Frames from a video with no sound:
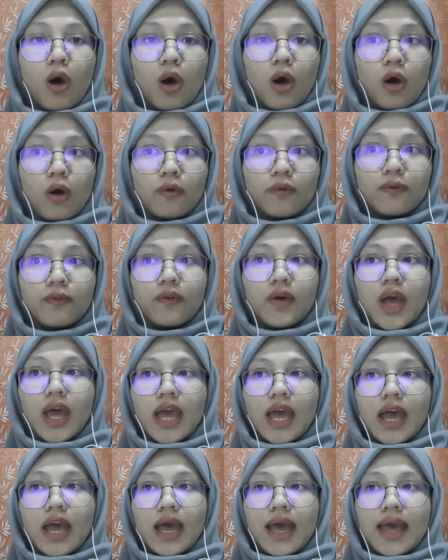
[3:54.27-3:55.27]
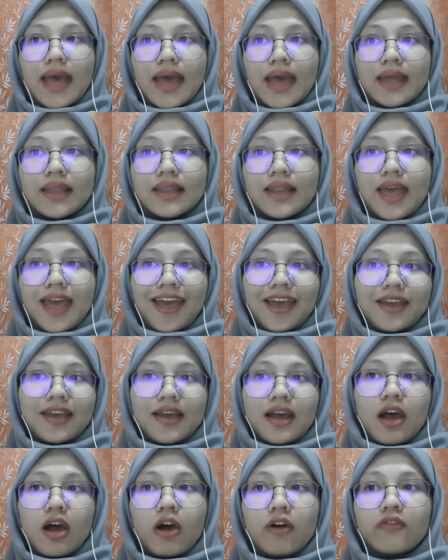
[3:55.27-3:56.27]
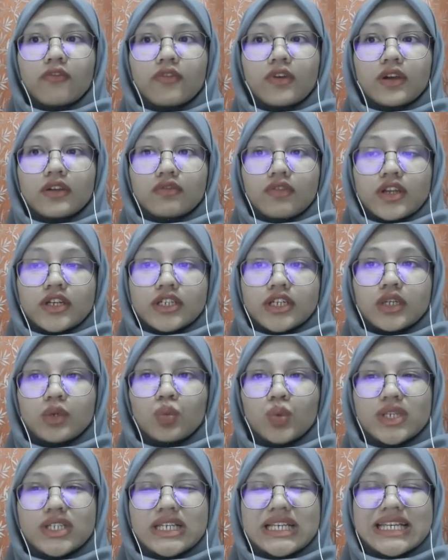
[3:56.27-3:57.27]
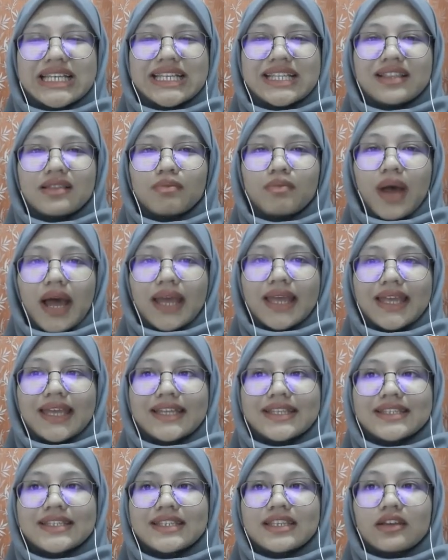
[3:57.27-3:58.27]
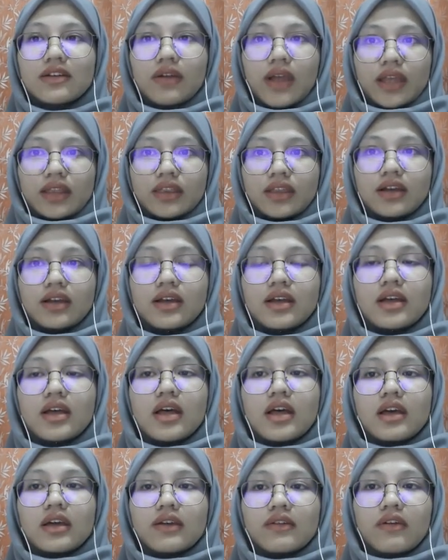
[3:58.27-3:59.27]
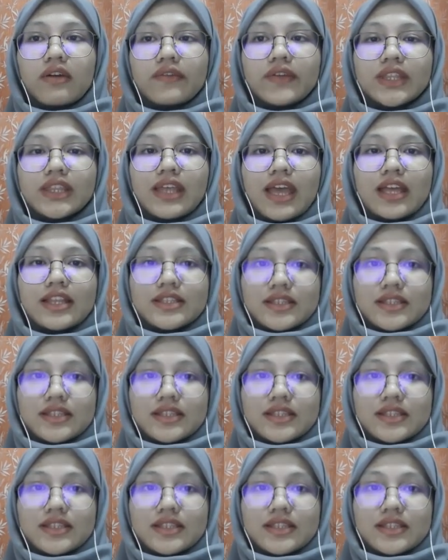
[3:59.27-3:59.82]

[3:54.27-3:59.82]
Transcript: of an act of aggression which by its character, gravity and